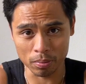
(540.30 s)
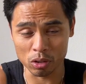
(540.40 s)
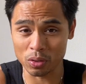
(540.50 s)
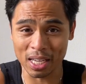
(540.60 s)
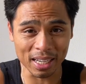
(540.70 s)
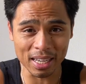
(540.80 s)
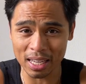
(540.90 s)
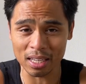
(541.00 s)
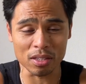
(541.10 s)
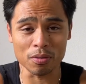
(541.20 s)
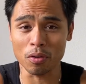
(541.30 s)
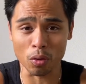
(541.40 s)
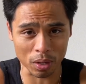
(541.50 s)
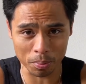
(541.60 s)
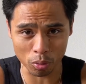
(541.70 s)
So technique is
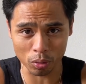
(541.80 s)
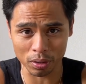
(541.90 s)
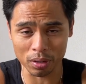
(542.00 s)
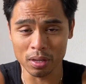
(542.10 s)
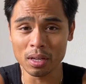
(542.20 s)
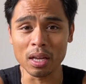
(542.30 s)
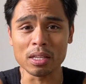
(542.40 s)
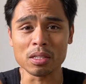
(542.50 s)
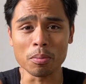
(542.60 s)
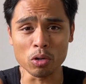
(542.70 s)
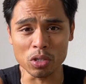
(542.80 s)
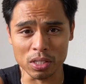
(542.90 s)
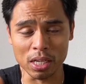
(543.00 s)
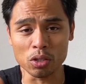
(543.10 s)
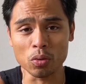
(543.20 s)
very important. It's the most
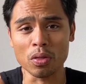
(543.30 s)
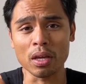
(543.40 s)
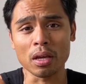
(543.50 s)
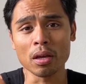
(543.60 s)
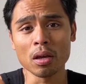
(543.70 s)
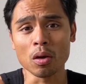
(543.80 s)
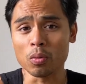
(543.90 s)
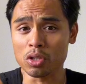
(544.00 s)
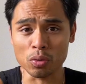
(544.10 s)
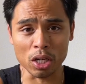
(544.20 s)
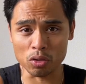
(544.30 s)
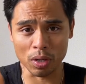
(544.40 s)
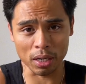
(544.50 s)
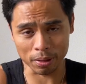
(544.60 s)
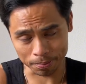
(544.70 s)
essential thing with strength
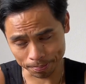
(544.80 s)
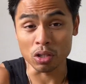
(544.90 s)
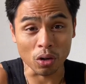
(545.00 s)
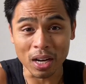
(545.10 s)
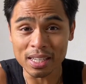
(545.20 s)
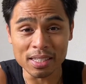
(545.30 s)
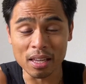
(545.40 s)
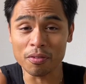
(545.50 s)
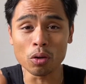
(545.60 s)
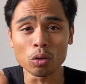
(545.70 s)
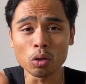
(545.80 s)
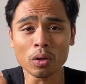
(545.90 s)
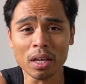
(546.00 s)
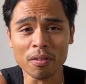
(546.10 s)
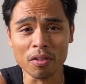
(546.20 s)
training. So guys, if you're
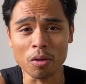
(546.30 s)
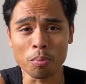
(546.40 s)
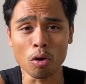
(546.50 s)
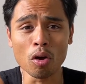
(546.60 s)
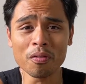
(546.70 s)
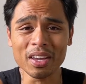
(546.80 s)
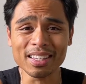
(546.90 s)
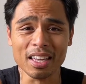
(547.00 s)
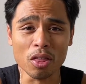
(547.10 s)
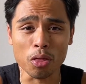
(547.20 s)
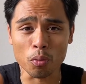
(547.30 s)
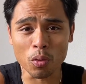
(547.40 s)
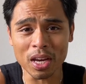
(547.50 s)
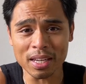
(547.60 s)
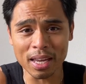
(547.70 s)
looking for the perfect
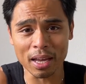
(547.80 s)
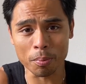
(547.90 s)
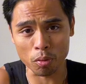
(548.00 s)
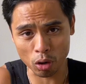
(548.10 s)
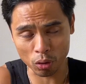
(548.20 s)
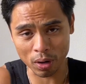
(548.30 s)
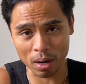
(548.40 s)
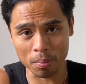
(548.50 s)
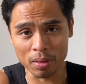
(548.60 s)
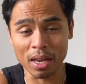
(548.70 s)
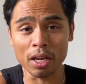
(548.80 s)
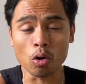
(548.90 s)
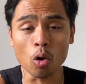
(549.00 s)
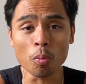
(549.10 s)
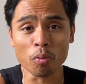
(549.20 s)
3-day program that
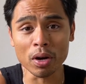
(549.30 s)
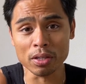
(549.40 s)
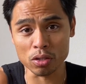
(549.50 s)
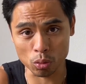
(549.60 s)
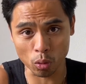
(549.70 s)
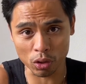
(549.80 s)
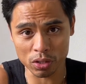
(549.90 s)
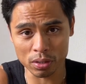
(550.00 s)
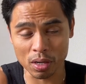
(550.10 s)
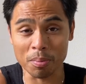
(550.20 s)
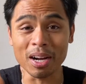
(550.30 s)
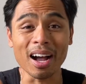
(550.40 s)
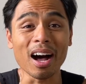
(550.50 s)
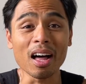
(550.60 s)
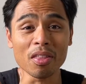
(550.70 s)
incorporates squats among
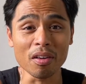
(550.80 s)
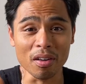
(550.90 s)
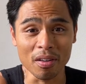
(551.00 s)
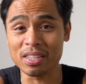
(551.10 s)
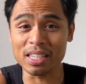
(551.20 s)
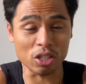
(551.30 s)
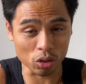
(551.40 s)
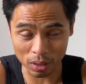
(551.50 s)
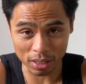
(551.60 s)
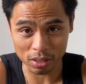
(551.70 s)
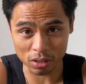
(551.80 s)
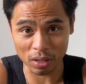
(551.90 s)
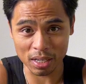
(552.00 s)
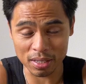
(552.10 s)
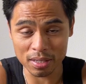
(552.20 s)
other essential
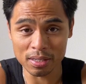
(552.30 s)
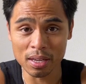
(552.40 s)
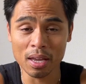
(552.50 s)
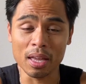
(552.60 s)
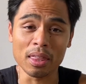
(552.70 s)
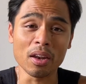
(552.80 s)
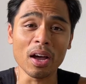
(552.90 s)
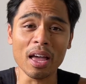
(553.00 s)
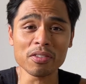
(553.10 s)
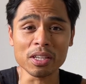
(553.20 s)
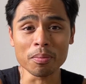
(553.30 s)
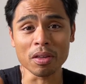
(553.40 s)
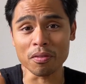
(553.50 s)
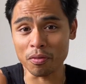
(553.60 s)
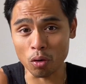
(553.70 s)
exercises, then I have something
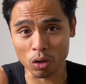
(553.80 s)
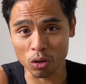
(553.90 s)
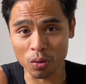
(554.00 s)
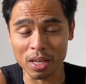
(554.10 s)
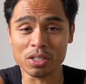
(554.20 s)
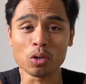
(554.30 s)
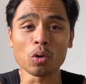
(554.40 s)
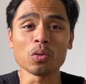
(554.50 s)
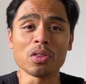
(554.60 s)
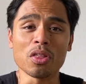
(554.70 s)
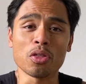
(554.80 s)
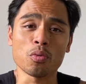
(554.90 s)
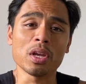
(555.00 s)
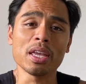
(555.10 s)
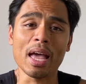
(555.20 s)
for you. It's called the
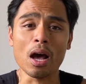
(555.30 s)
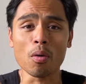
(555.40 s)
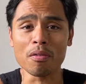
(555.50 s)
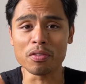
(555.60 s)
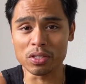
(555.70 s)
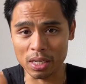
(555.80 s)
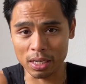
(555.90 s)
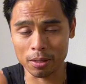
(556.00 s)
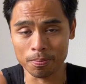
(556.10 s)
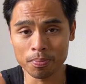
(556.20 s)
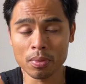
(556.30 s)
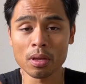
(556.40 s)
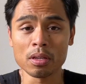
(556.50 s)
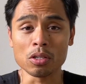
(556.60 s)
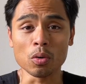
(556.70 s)
3-Hour Physique.
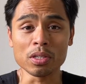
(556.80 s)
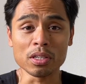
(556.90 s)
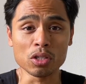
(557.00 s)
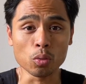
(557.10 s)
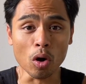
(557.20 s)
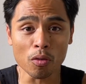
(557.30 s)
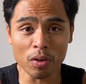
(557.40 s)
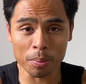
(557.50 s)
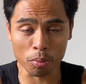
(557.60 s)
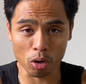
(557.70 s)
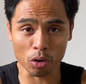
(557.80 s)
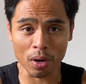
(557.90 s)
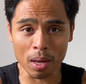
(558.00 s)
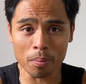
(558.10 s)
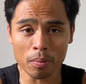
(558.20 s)
So it's a 12-week
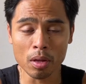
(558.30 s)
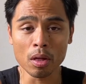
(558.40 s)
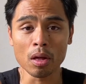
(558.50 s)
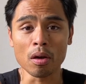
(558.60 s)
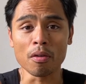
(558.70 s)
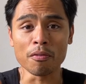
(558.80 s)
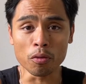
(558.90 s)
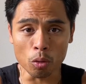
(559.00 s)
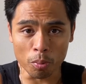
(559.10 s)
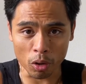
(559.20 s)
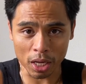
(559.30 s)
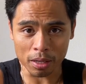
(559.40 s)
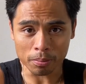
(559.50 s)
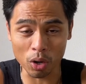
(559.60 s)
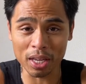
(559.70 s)
program, full body,
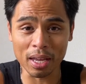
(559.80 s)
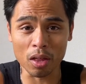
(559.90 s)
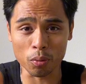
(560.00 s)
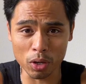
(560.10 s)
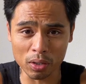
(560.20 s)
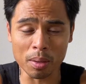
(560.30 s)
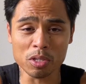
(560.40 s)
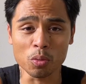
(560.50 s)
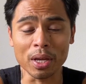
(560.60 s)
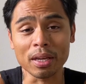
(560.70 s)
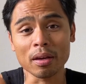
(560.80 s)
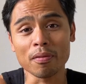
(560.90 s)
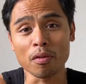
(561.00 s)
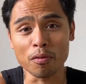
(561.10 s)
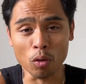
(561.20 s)
working out 3 times a week
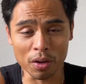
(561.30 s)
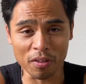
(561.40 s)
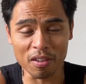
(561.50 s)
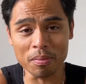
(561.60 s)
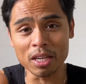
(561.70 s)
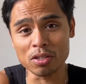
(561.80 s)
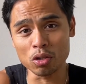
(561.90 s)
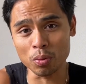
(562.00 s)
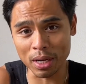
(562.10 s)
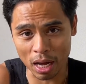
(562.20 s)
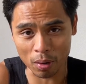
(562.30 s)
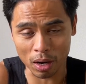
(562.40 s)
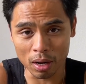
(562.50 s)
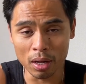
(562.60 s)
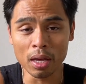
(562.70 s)
for 45 minutes to an hour,
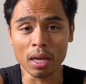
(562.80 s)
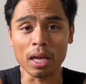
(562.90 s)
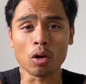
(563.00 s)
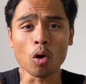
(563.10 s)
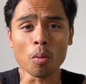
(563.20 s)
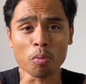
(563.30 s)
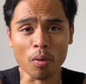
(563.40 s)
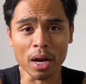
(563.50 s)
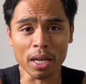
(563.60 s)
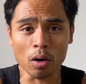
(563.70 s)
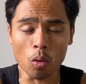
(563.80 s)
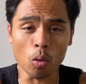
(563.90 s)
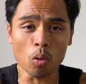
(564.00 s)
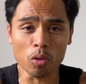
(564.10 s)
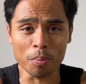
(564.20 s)
incorporating
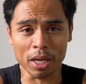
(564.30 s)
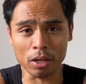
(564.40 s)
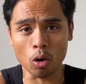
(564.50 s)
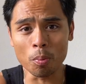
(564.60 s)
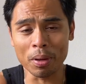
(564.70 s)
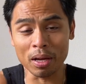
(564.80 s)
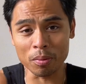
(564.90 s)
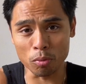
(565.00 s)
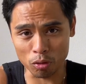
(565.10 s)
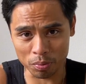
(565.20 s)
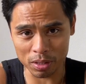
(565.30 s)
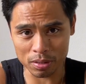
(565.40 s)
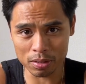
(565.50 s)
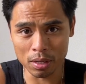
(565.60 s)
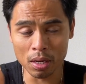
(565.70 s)
all the big compound movements.